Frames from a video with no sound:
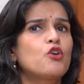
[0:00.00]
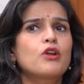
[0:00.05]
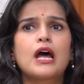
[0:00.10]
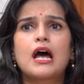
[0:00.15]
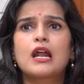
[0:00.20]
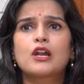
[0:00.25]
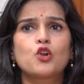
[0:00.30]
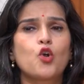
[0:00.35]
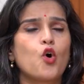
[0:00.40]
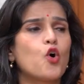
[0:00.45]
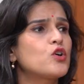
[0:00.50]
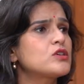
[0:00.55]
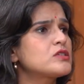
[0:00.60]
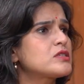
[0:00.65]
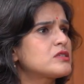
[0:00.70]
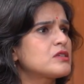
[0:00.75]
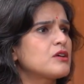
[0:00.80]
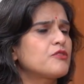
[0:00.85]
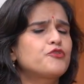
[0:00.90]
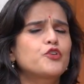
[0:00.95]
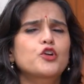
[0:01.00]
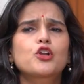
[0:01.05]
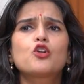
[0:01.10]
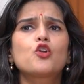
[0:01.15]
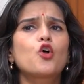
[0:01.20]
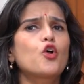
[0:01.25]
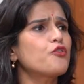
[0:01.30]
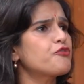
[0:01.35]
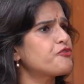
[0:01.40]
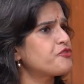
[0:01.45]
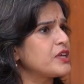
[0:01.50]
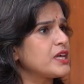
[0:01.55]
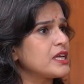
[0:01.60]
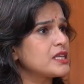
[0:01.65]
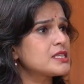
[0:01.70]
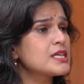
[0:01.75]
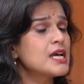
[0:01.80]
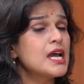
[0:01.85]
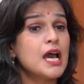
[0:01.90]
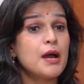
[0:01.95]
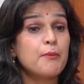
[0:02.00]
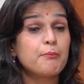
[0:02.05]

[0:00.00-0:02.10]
or our laws for a lot of things,